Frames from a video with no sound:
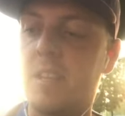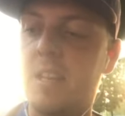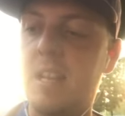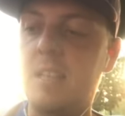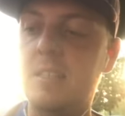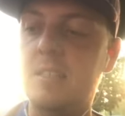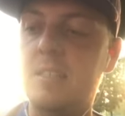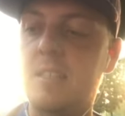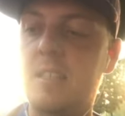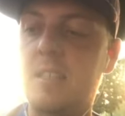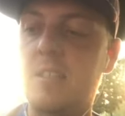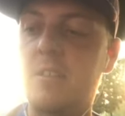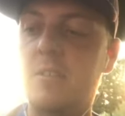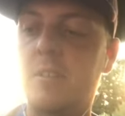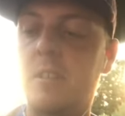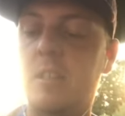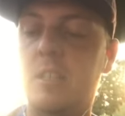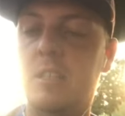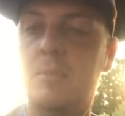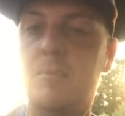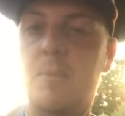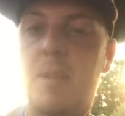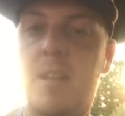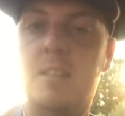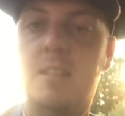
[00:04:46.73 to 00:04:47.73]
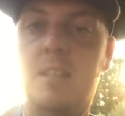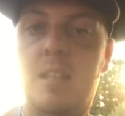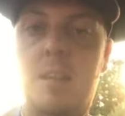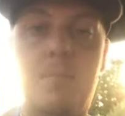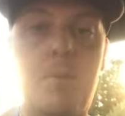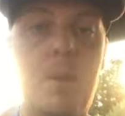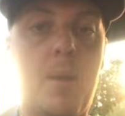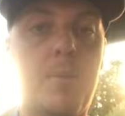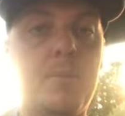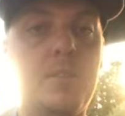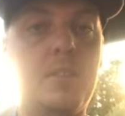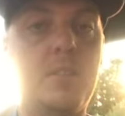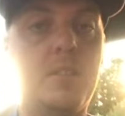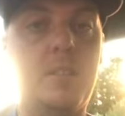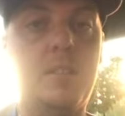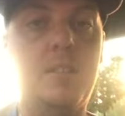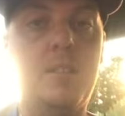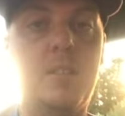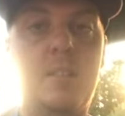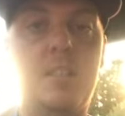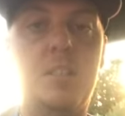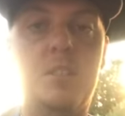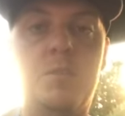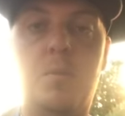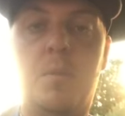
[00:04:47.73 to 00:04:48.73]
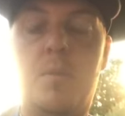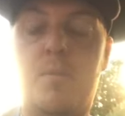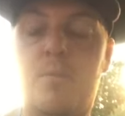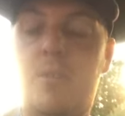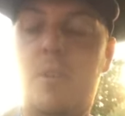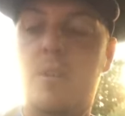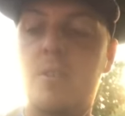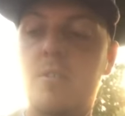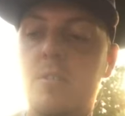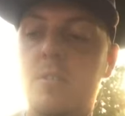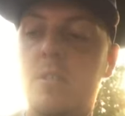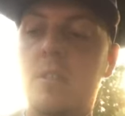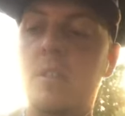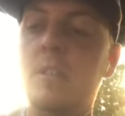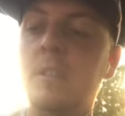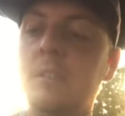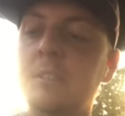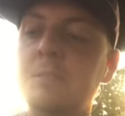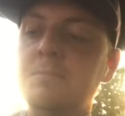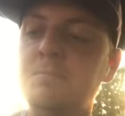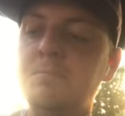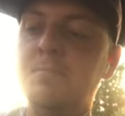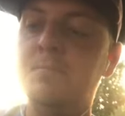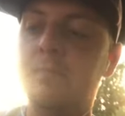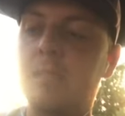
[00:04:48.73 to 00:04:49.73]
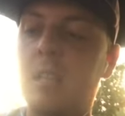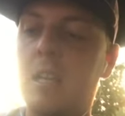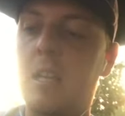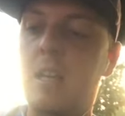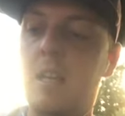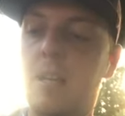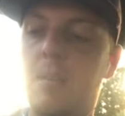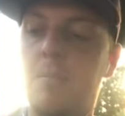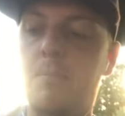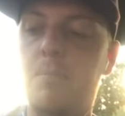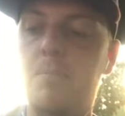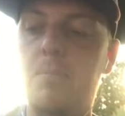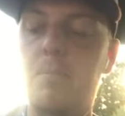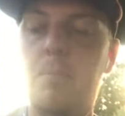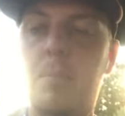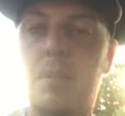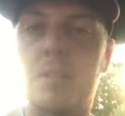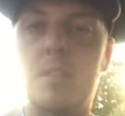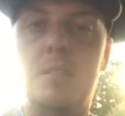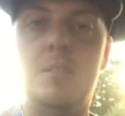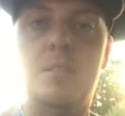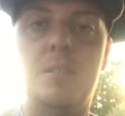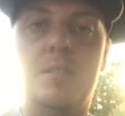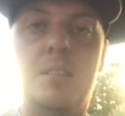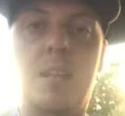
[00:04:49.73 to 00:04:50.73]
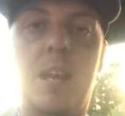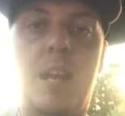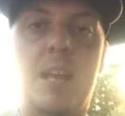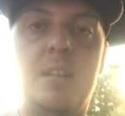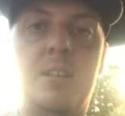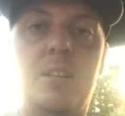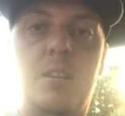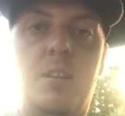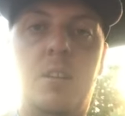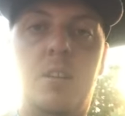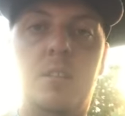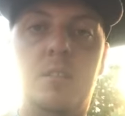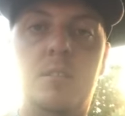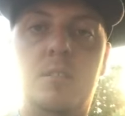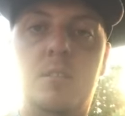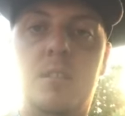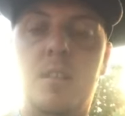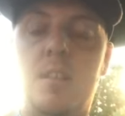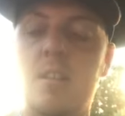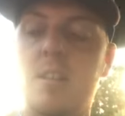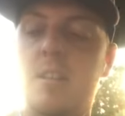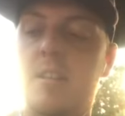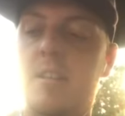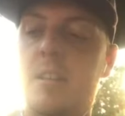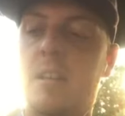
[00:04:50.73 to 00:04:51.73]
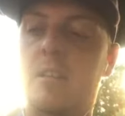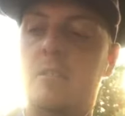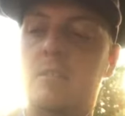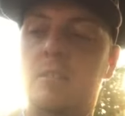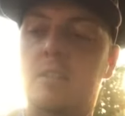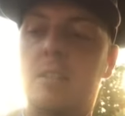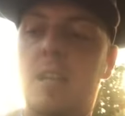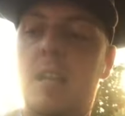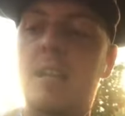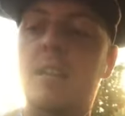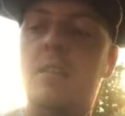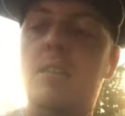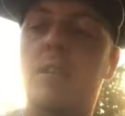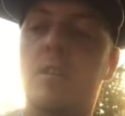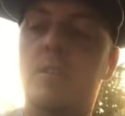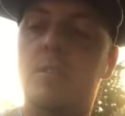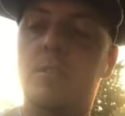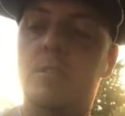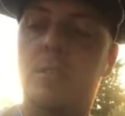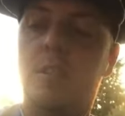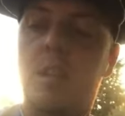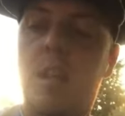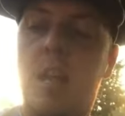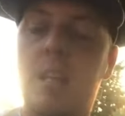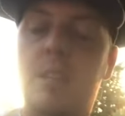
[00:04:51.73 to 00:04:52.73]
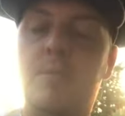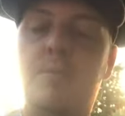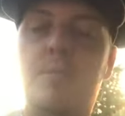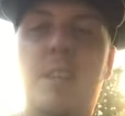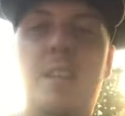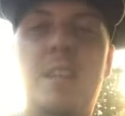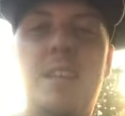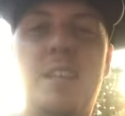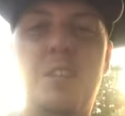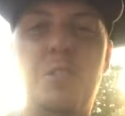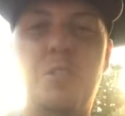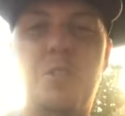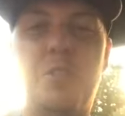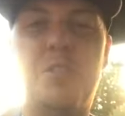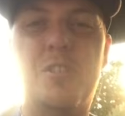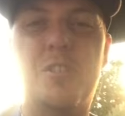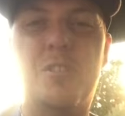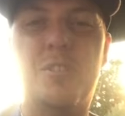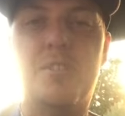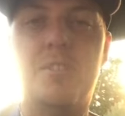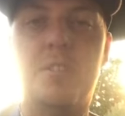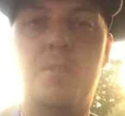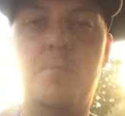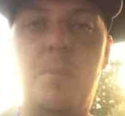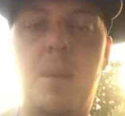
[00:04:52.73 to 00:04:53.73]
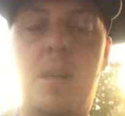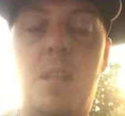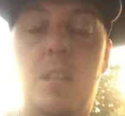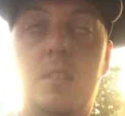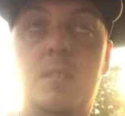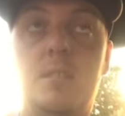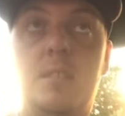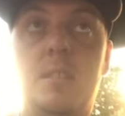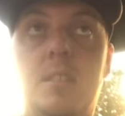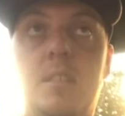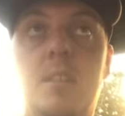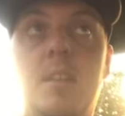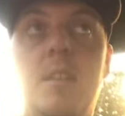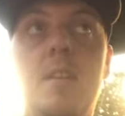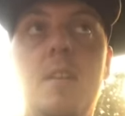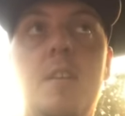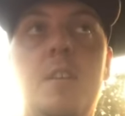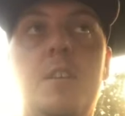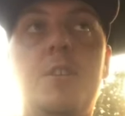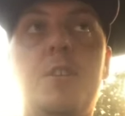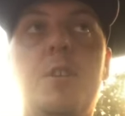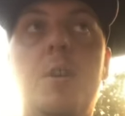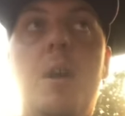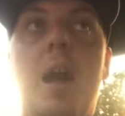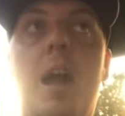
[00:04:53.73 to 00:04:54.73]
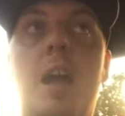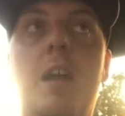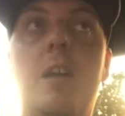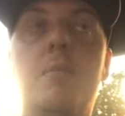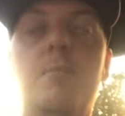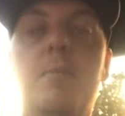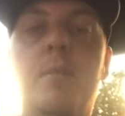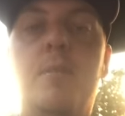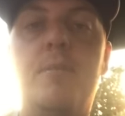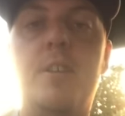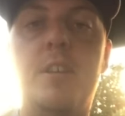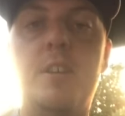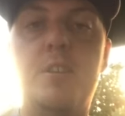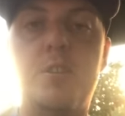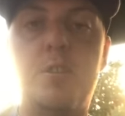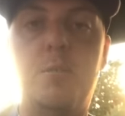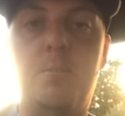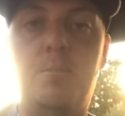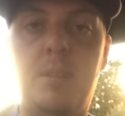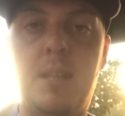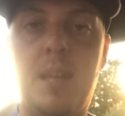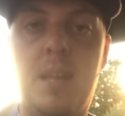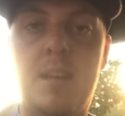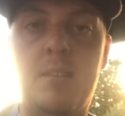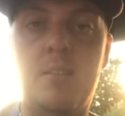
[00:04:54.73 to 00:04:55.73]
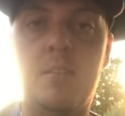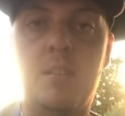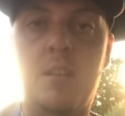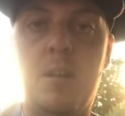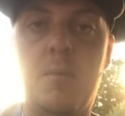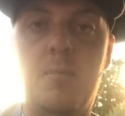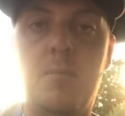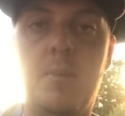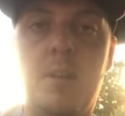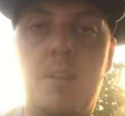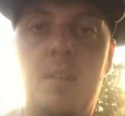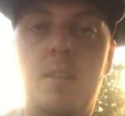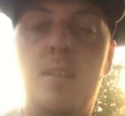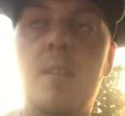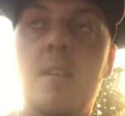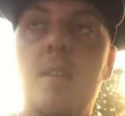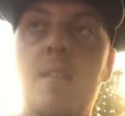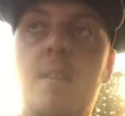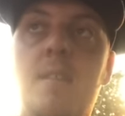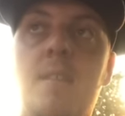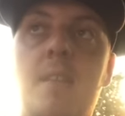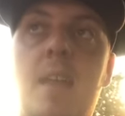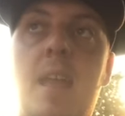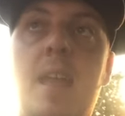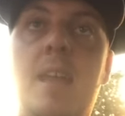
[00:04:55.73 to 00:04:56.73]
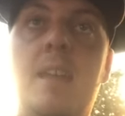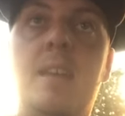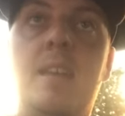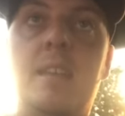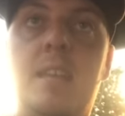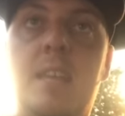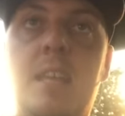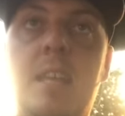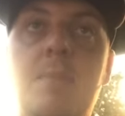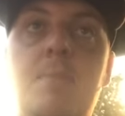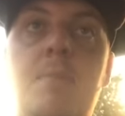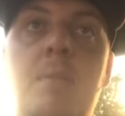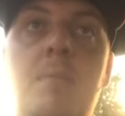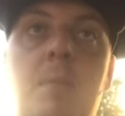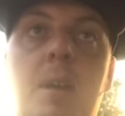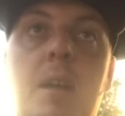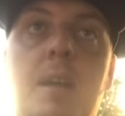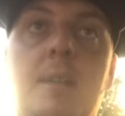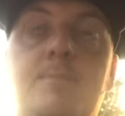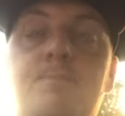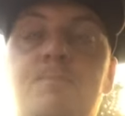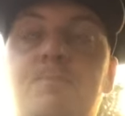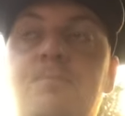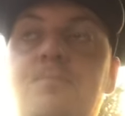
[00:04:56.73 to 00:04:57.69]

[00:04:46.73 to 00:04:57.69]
next thing you can expect, and I probably should have did this one first, but it's design costs. Now, design costs are kind of like an insurance policy. You hire a professional planner to come in, and keep in mind,